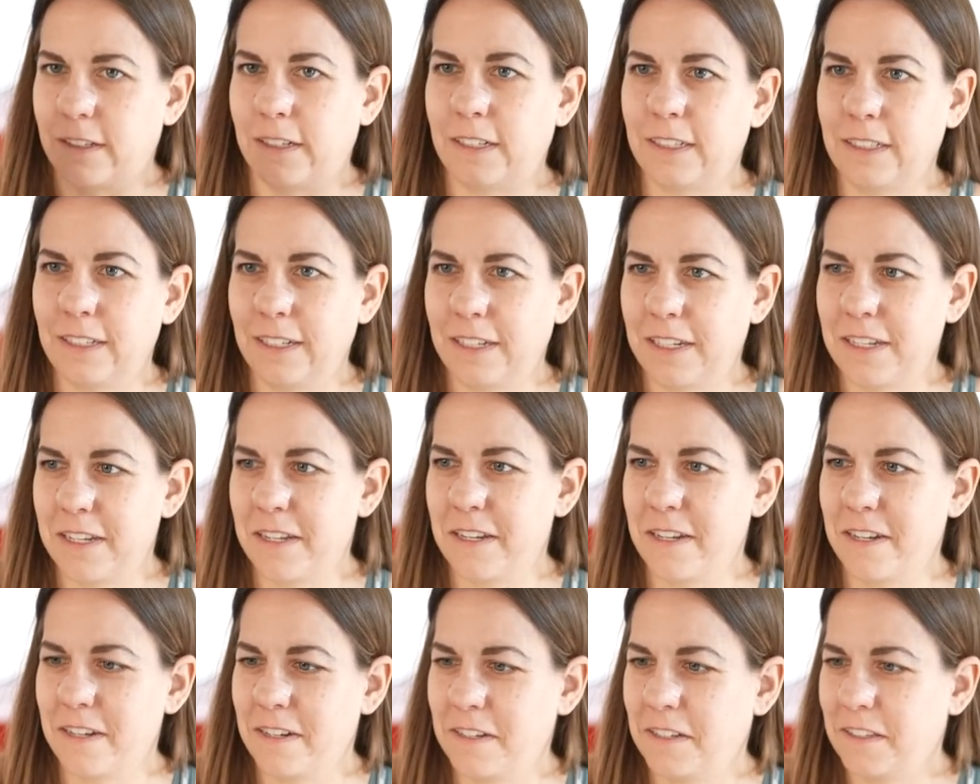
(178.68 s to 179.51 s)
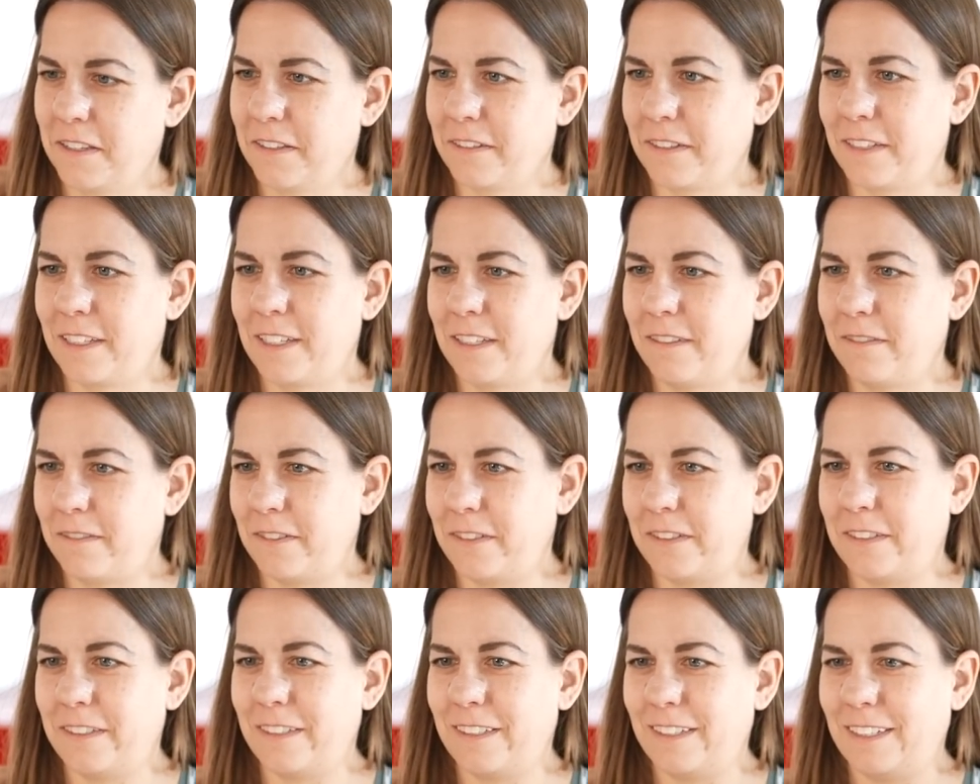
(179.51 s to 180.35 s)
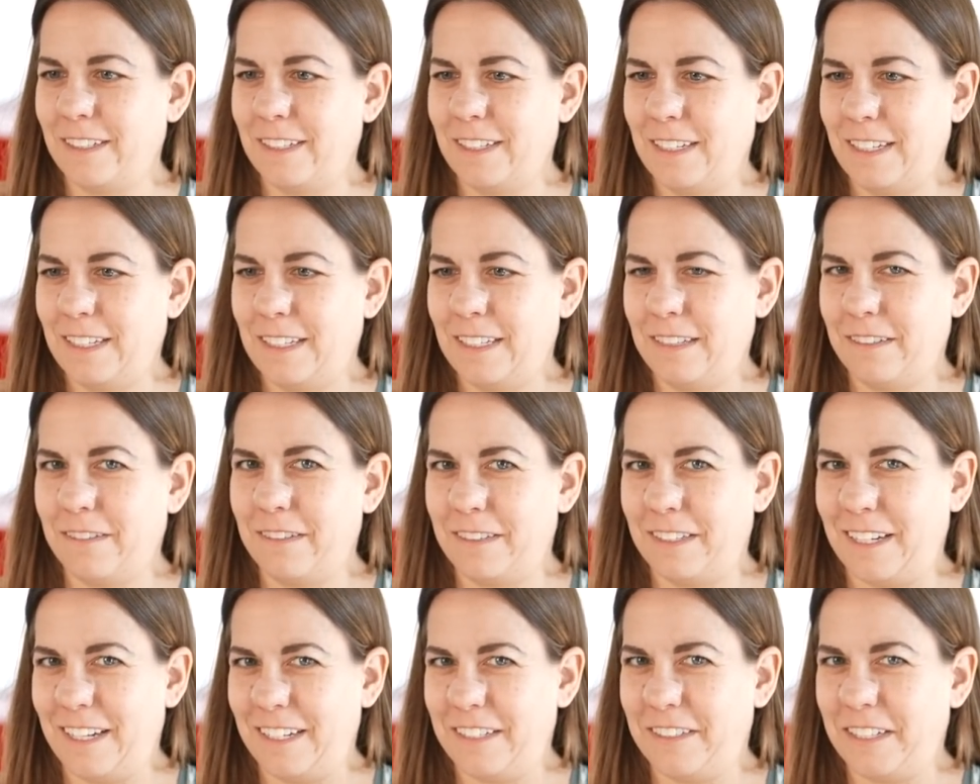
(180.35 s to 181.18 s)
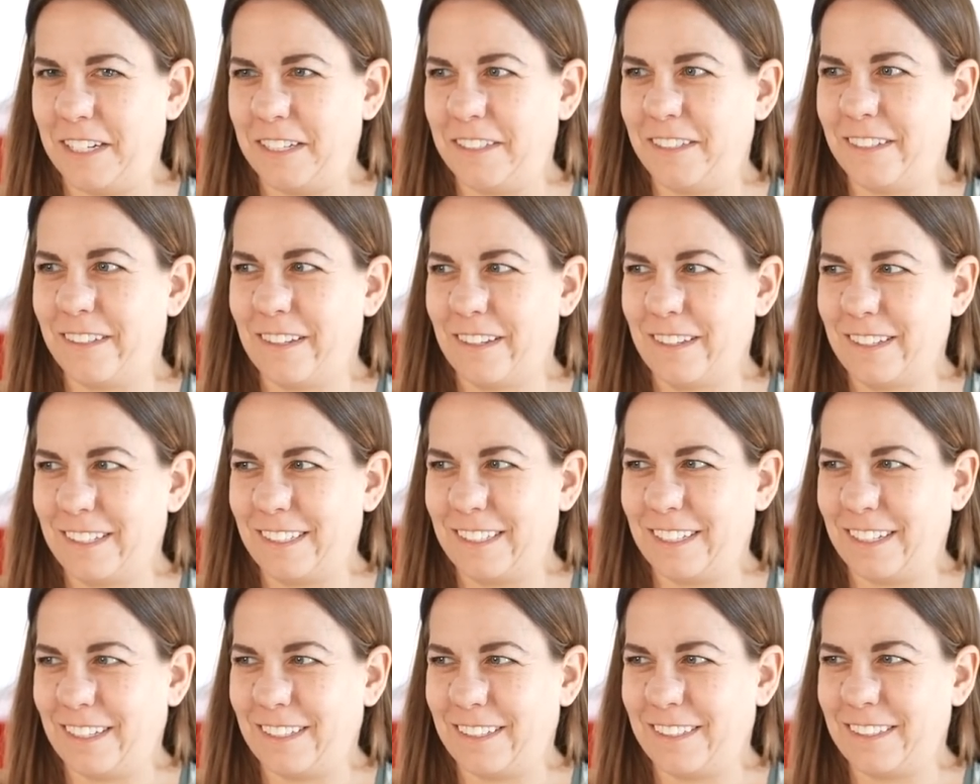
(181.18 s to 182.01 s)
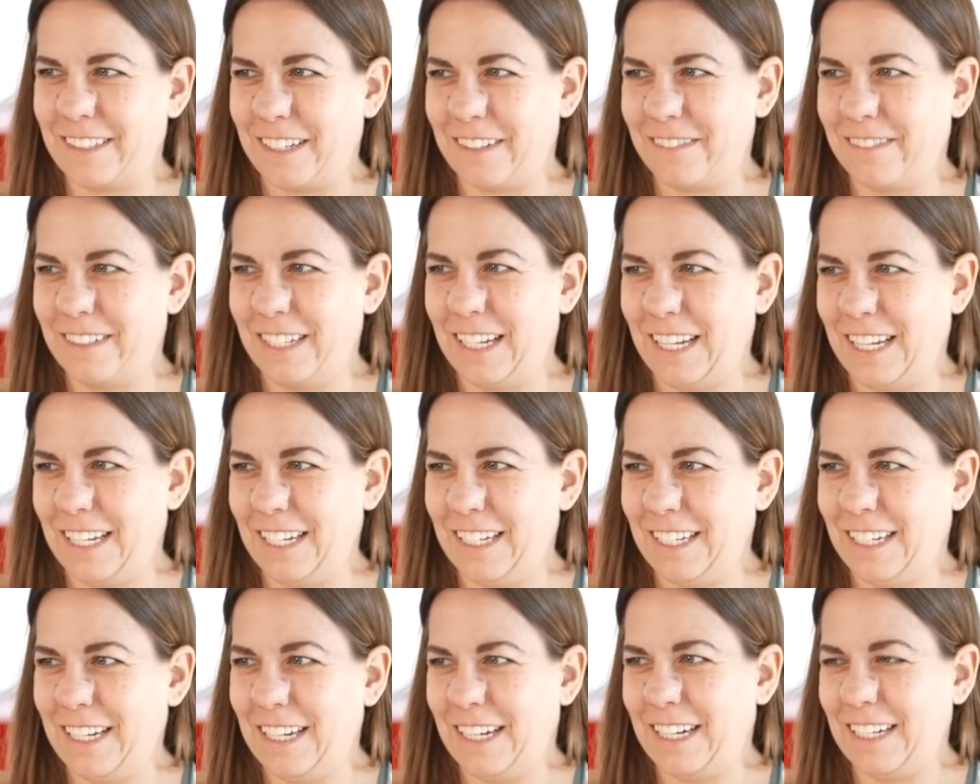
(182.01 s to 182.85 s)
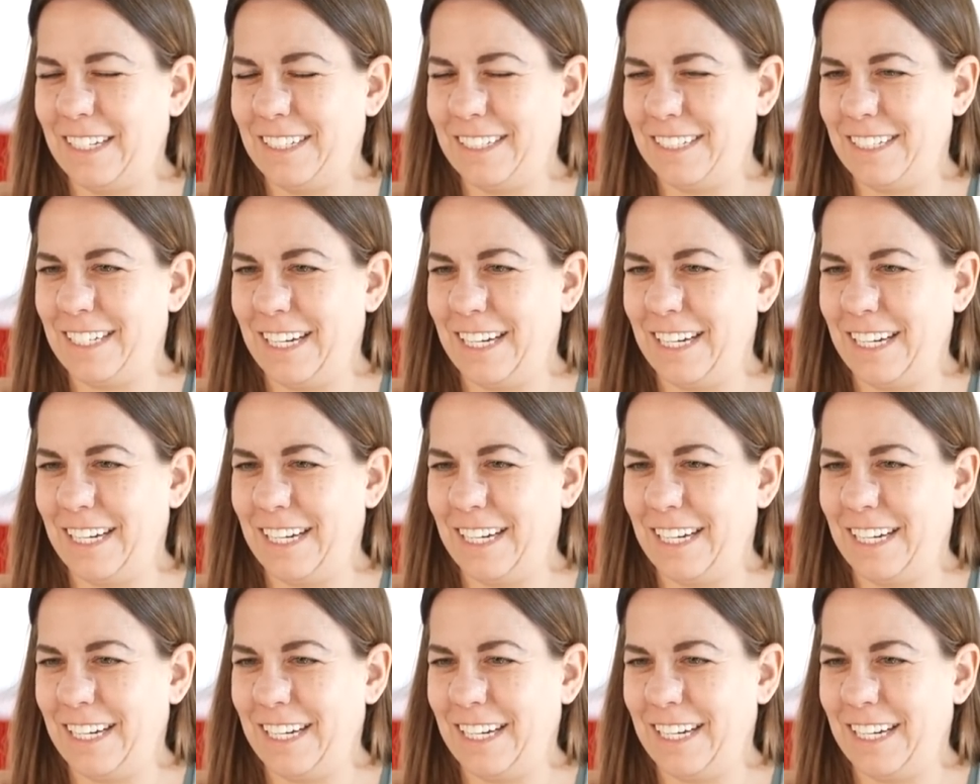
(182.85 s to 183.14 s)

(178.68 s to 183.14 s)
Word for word: on 3, 4, was that gentle? 6, 7, 8, 9,